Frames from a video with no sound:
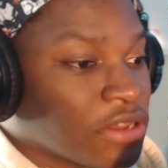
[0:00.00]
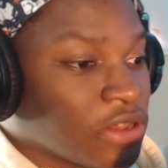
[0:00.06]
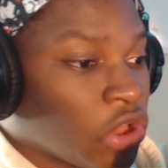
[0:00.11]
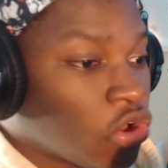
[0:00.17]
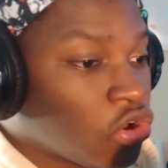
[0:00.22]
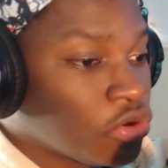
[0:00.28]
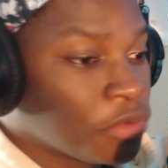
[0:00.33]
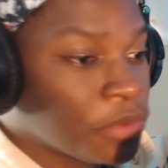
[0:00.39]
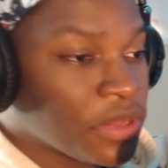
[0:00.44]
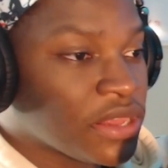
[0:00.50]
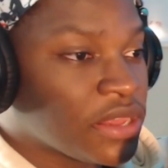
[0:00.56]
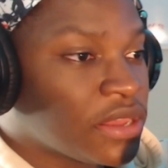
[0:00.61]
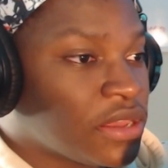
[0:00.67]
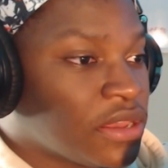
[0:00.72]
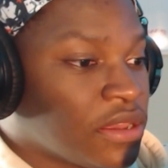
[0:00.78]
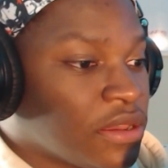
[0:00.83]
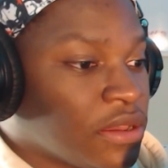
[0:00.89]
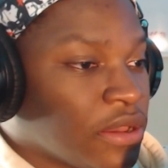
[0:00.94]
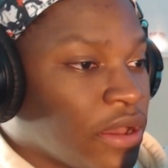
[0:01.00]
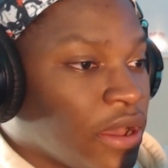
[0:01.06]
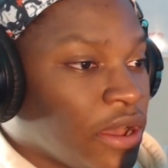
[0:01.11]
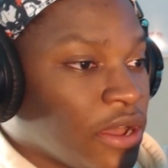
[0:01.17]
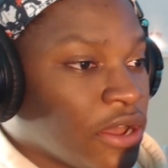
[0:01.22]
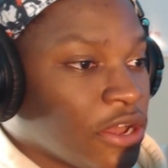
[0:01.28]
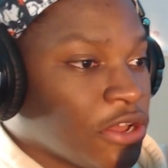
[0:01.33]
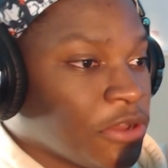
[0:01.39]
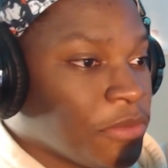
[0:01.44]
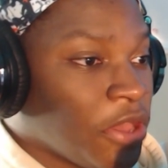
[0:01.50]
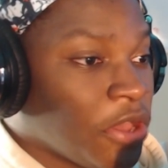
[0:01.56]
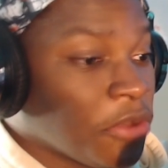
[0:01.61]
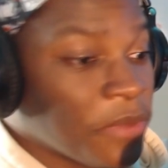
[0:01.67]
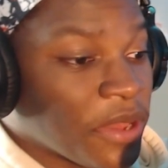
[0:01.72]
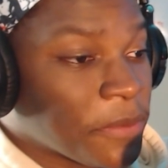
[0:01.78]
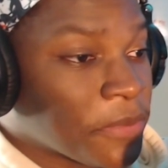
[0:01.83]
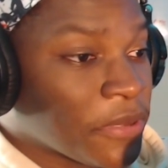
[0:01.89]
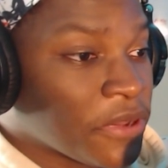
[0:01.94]
Kobe.
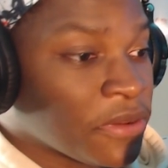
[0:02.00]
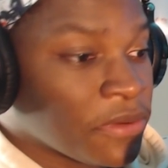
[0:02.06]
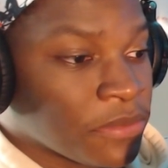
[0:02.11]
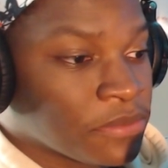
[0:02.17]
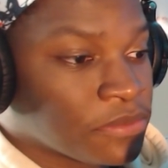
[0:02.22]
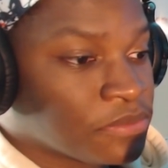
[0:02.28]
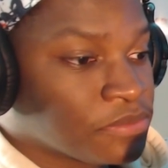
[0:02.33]
Helmeppo?